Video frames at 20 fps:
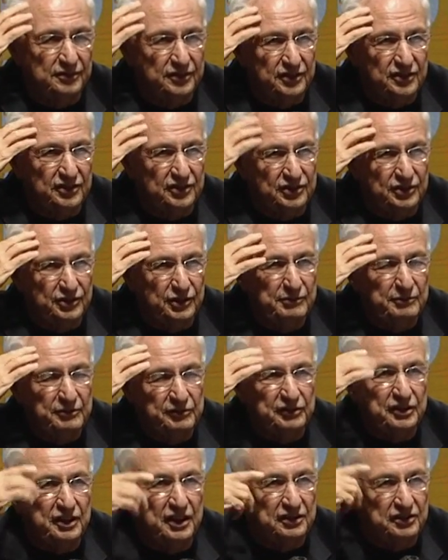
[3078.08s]
stream
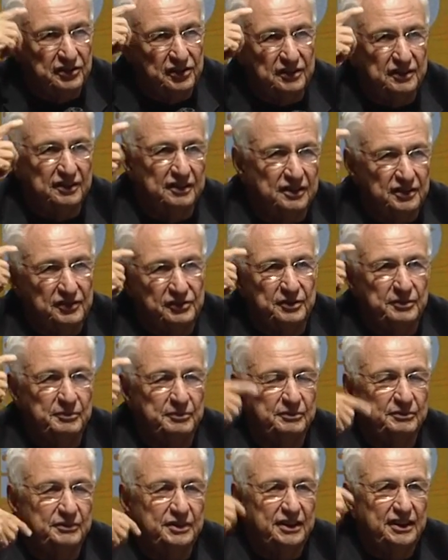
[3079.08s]
of consciousness
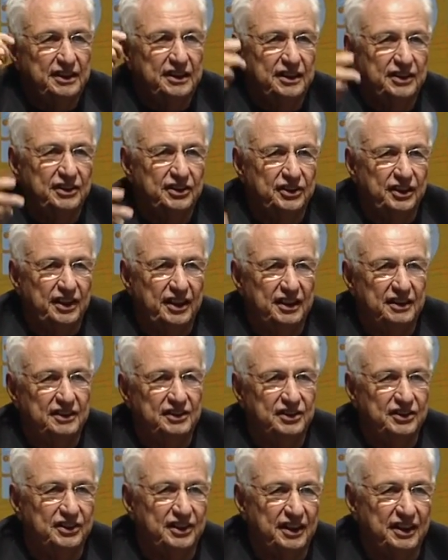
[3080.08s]
from your
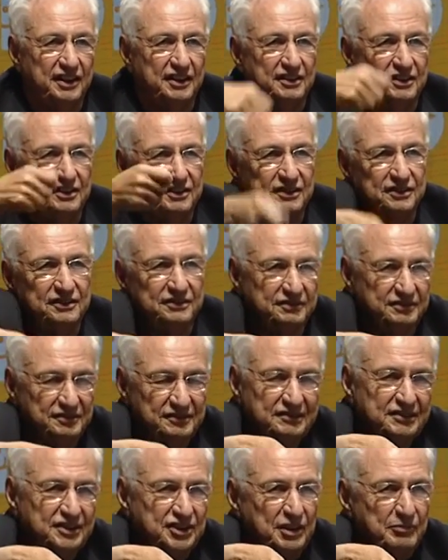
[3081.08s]
head to your hand to
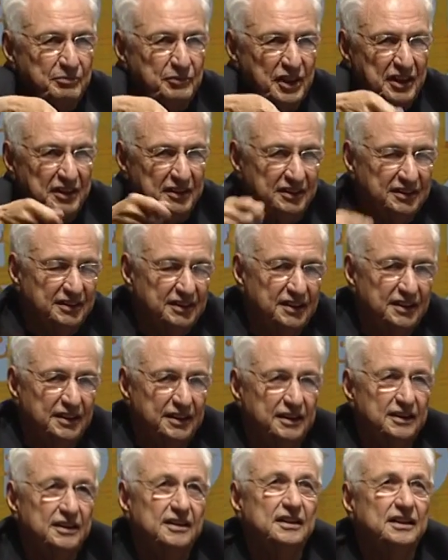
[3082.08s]
something,
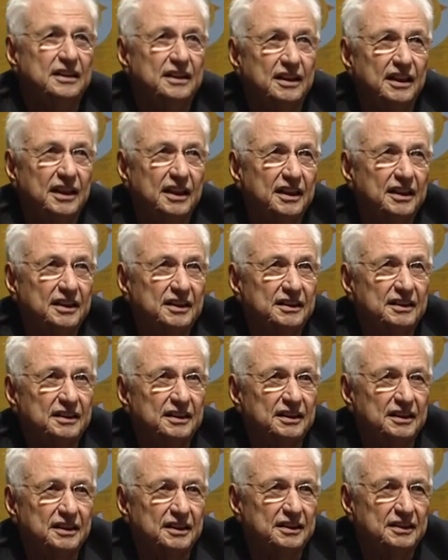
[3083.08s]
and
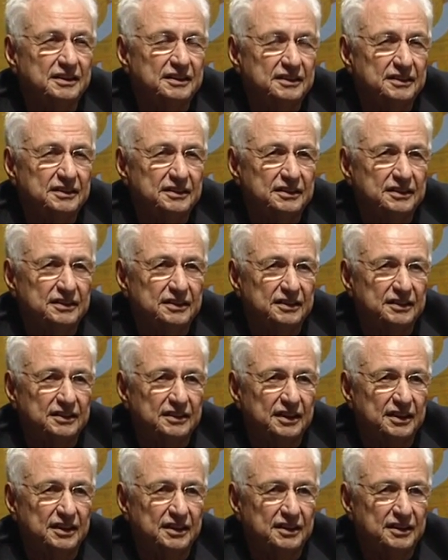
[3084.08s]
uh,
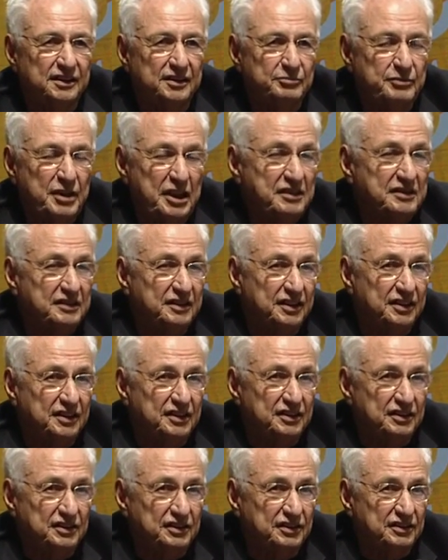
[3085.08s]
and the best
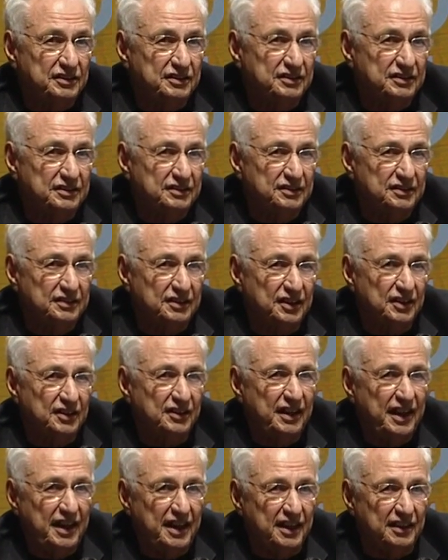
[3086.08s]
artists are
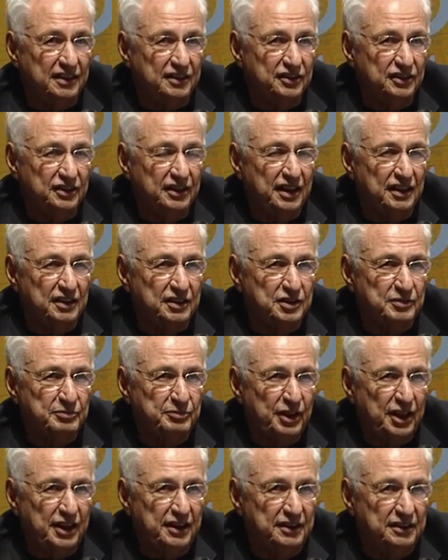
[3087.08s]
that. You can't
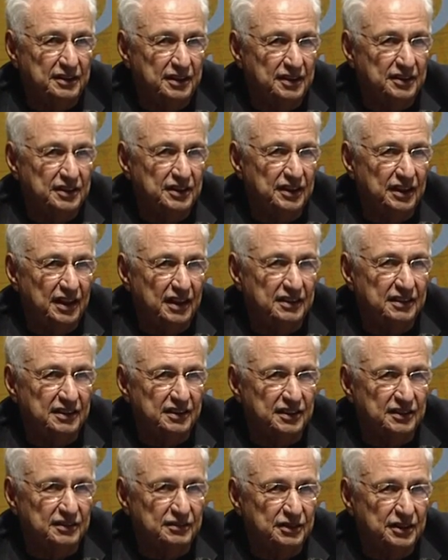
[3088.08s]
explain how you got
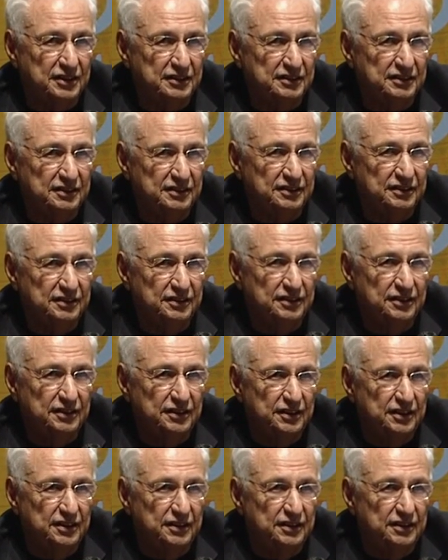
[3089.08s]
there, right?
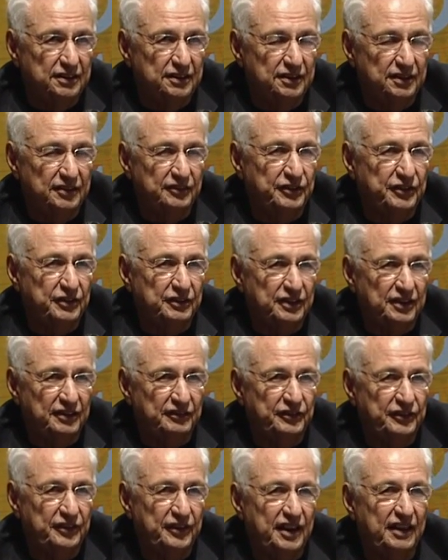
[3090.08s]
Yeah, I don't. if you
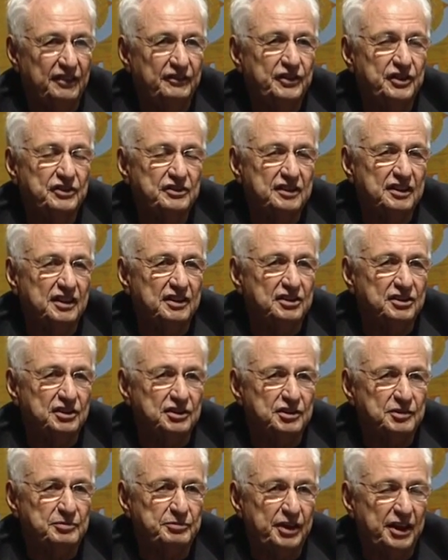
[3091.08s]
if you start to
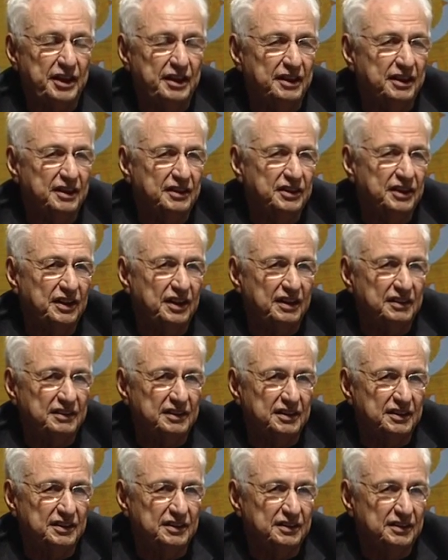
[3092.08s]
explain how you got
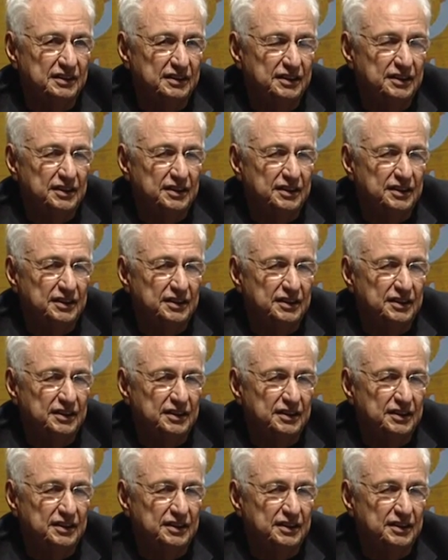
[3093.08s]
there,